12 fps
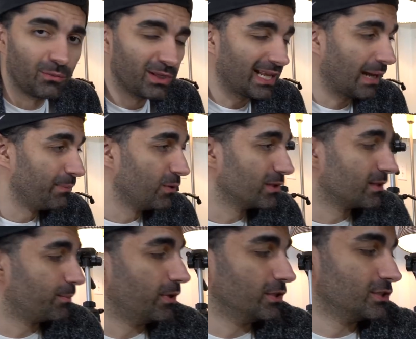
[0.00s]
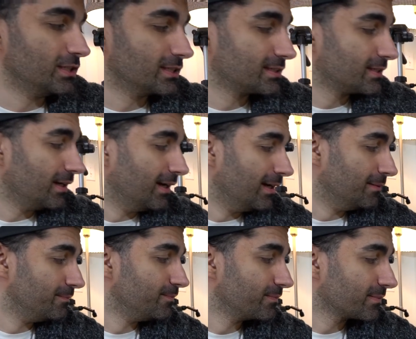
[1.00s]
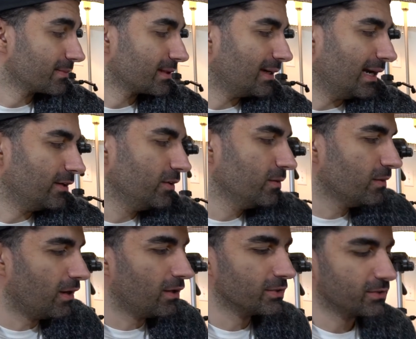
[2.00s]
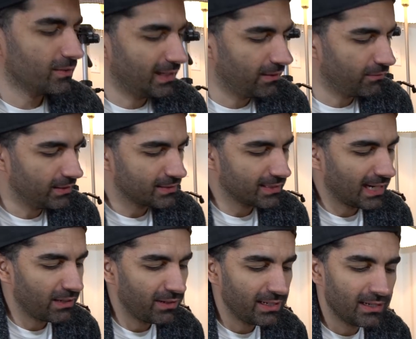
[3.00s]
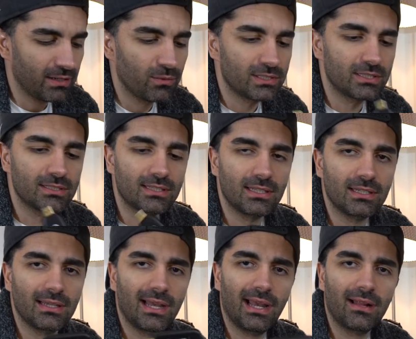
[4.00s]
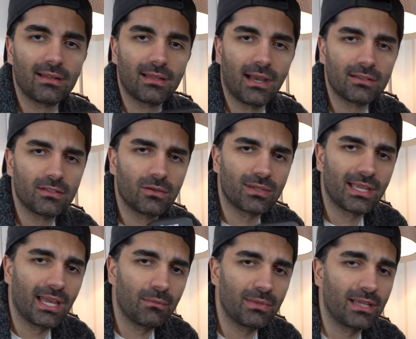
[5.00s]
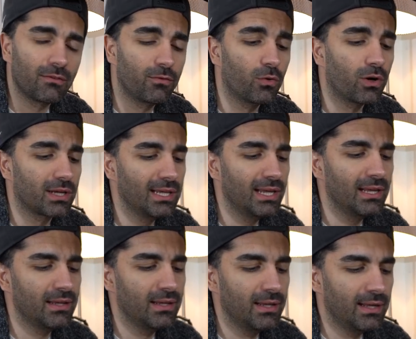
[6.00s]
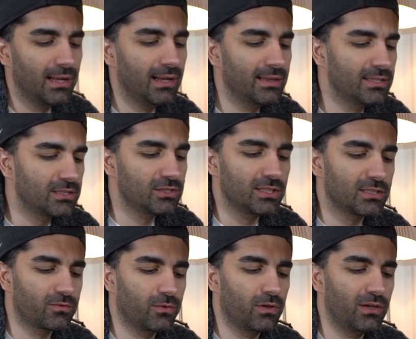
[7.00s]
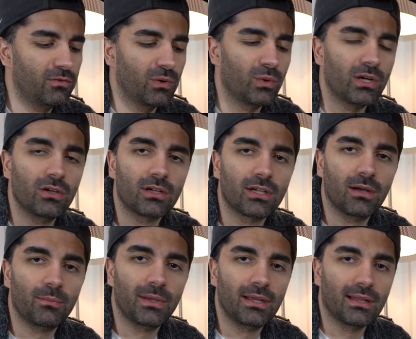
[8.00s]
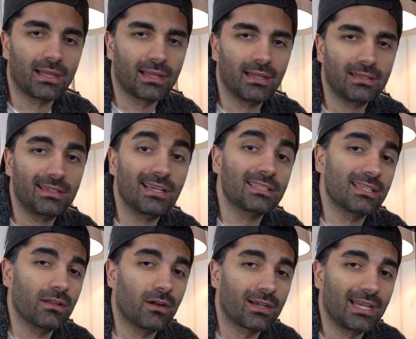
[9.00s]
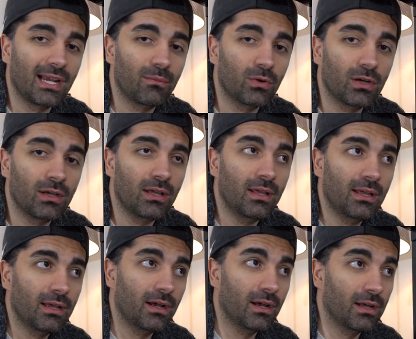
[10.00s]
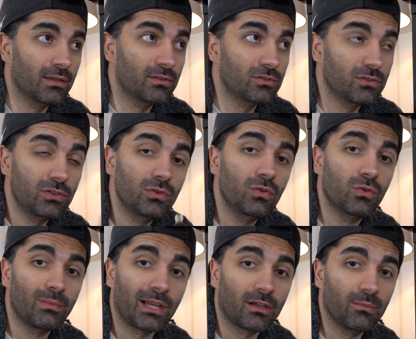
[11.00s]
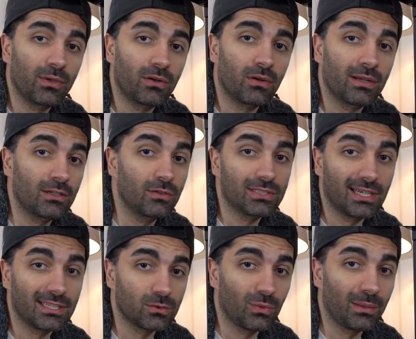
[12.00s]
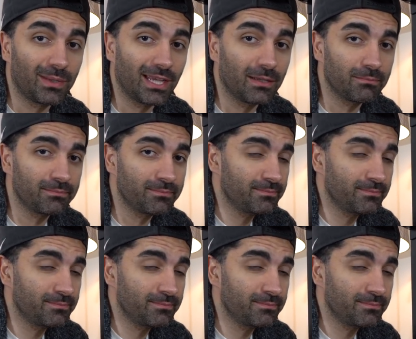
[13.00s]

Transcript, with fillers: I'm really happy with the purchase. Um, I do also have this guy right here, which is the Elgato Camlink 4K. And this is just for if you want to hook up like a DSLR camera uh, to my computer and use it as a webcam.